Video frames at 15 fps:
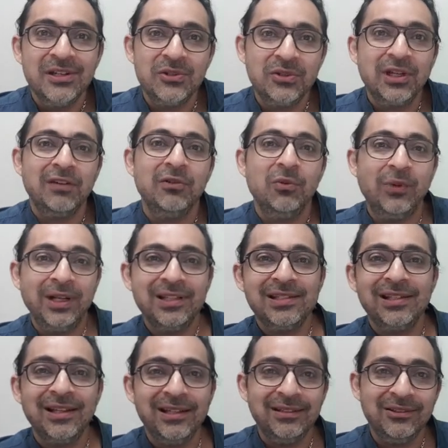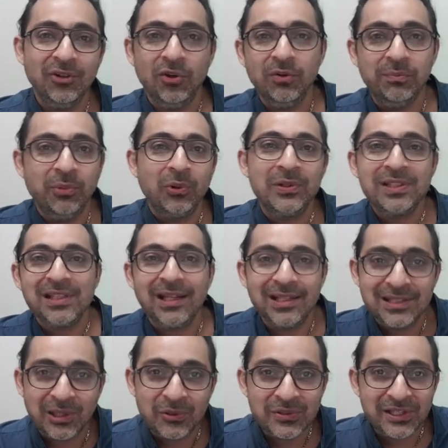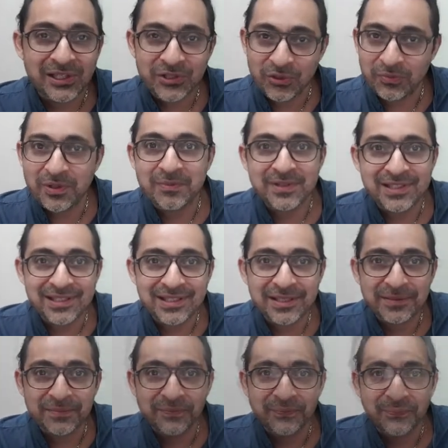to cover one side or both sides outside your premises.